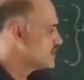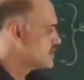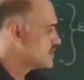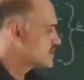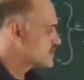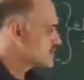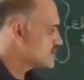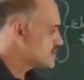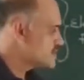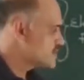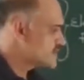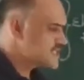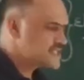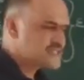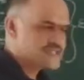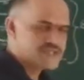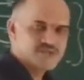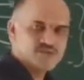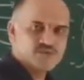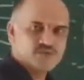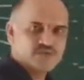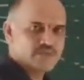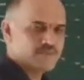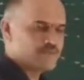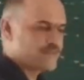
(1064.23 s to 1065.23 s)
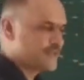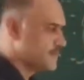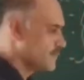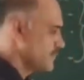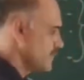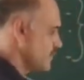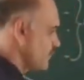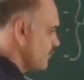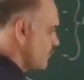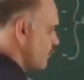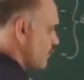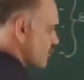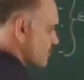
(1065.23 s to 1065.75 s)
So just you
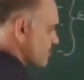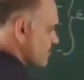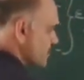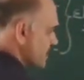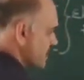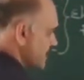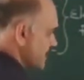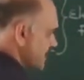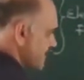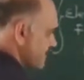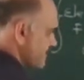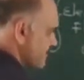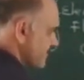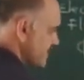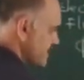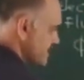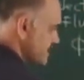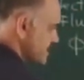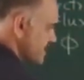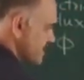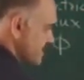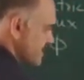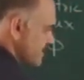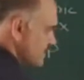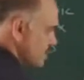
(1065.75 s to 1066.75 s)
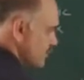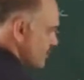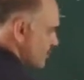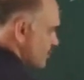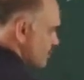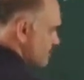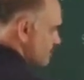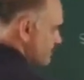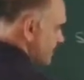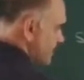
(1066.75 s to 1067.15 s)
remember formula, definition you will not be